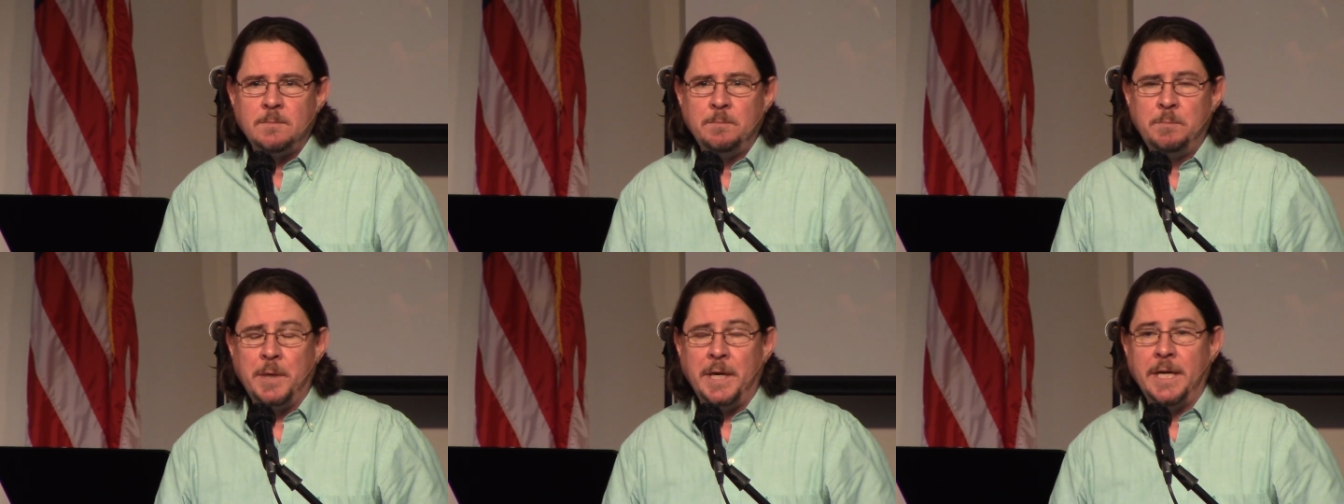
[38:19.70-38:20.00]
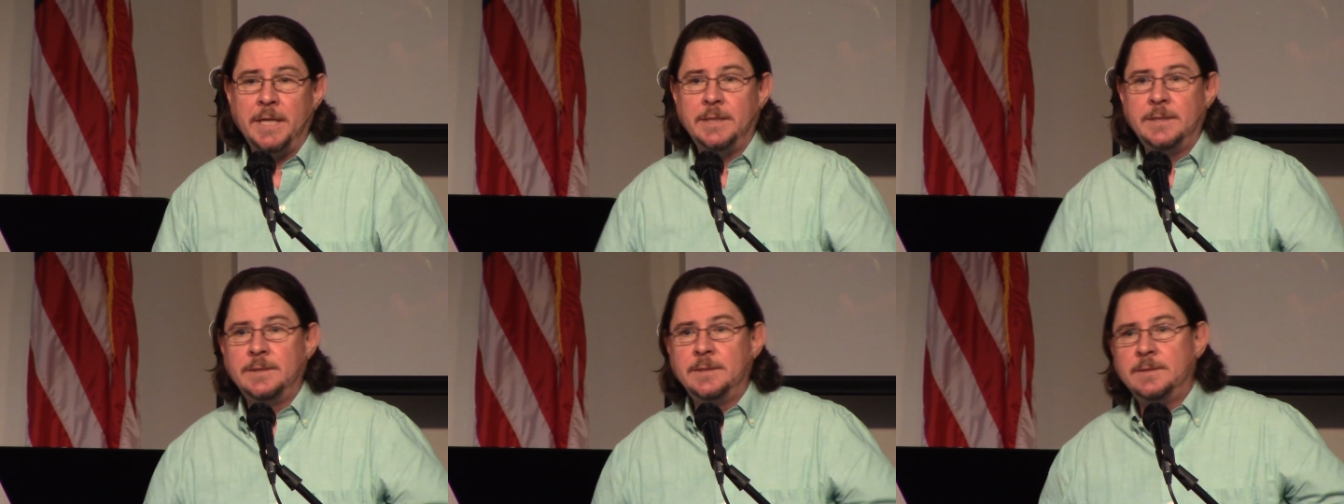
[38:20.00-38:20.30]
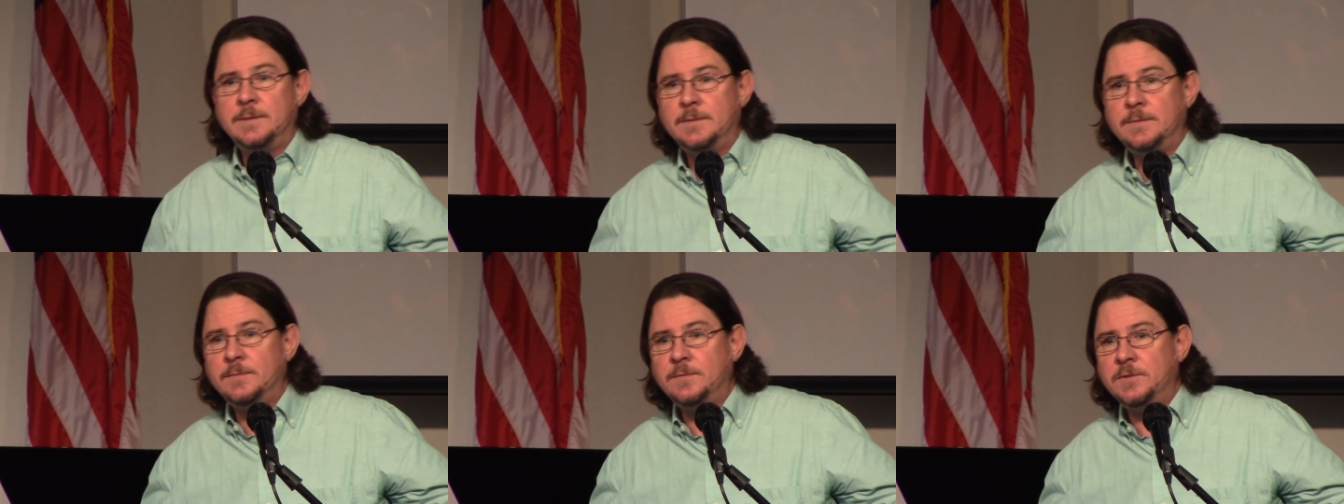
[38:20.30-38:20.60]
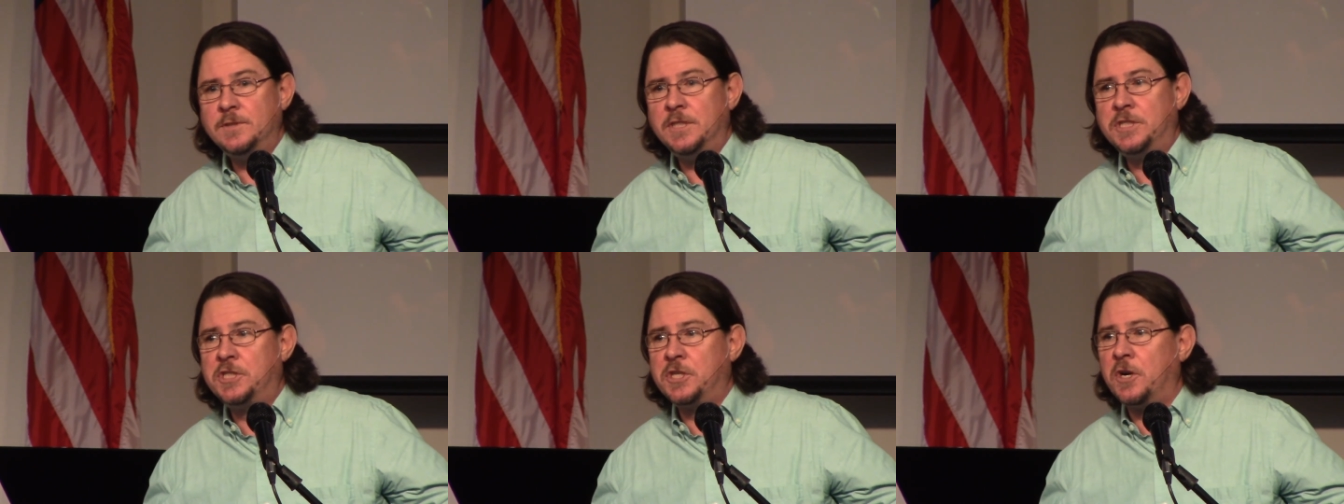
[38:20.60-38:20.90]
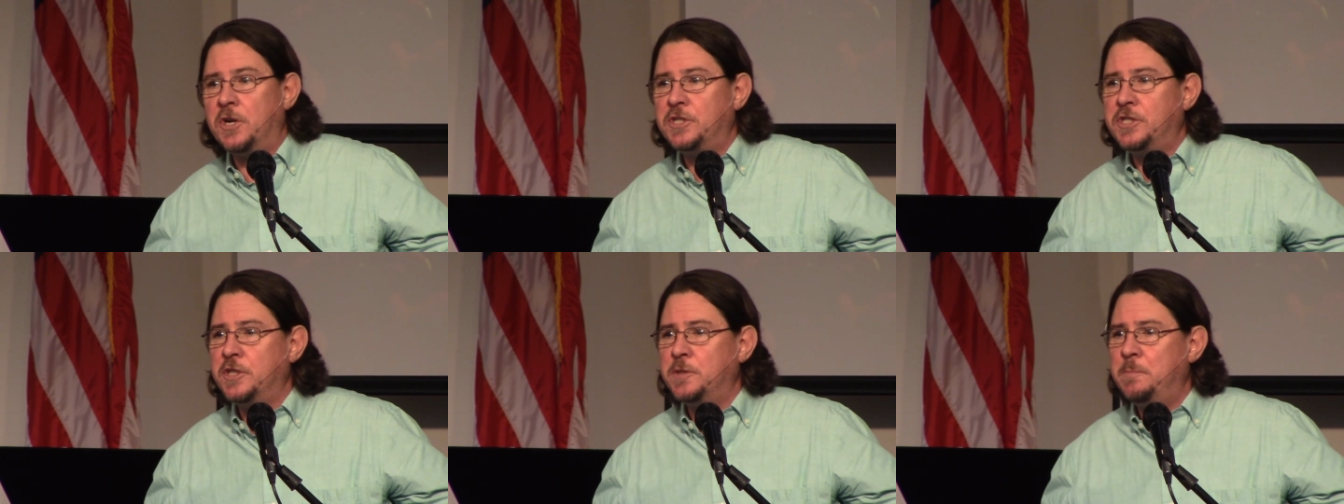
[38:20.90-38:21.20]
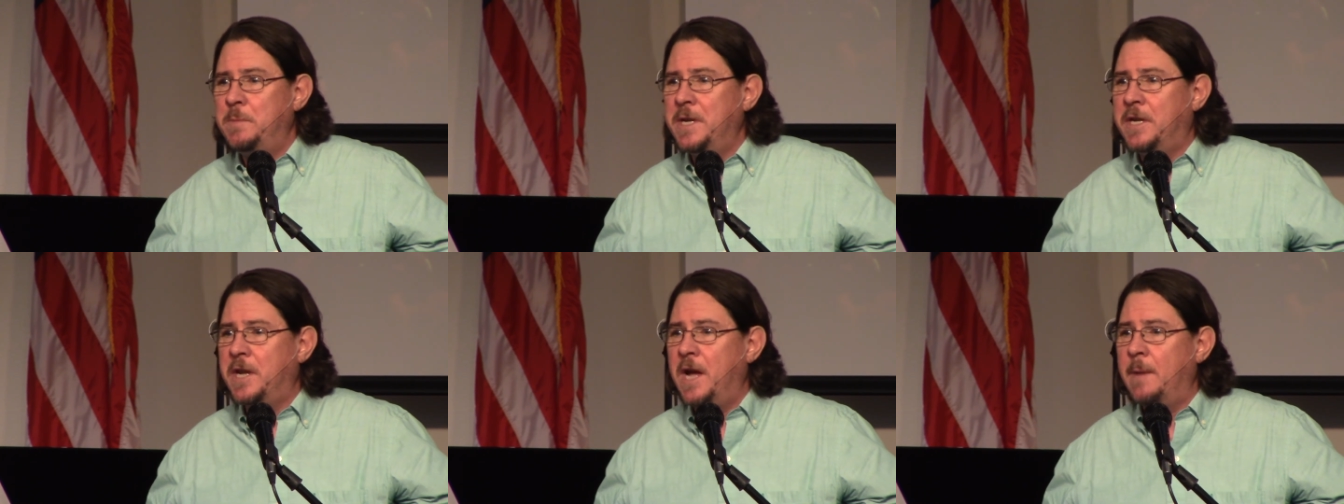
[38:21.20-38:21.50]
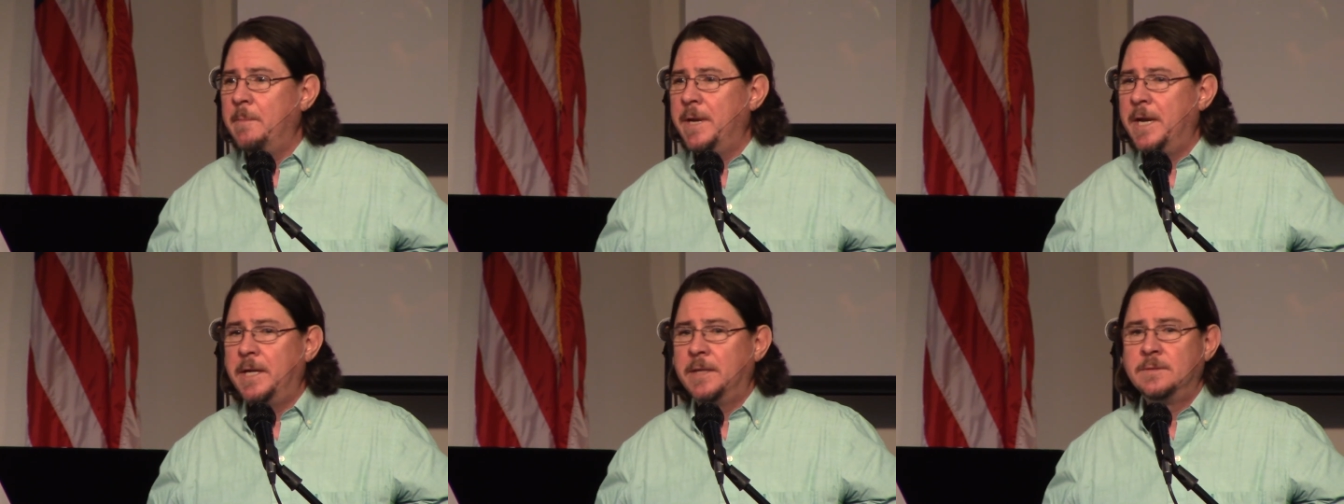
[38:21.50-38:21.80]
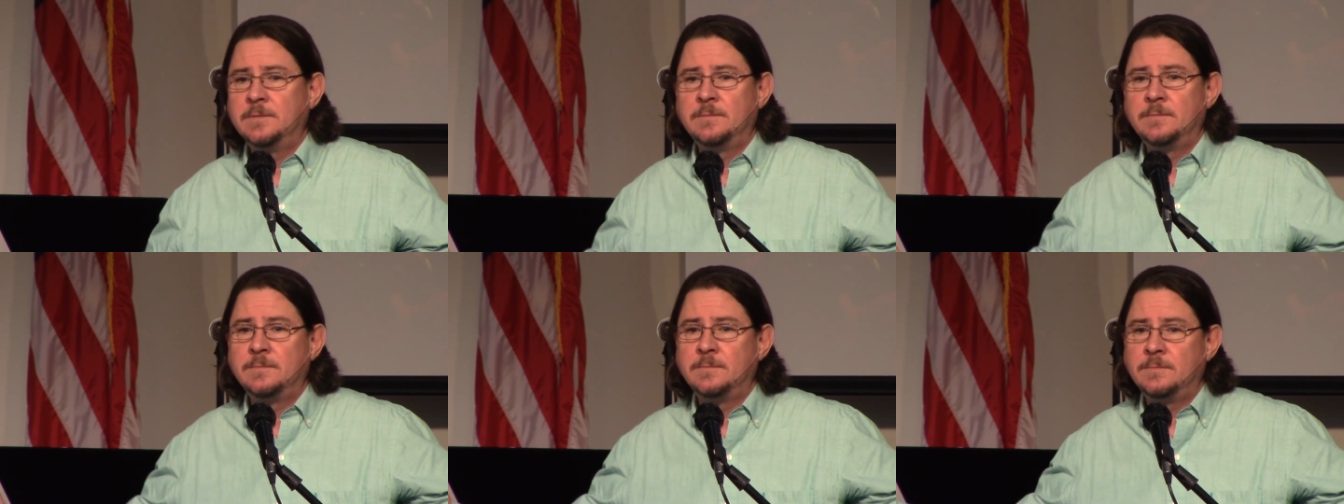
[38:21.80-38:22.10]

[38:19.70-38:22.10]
But the church is becoming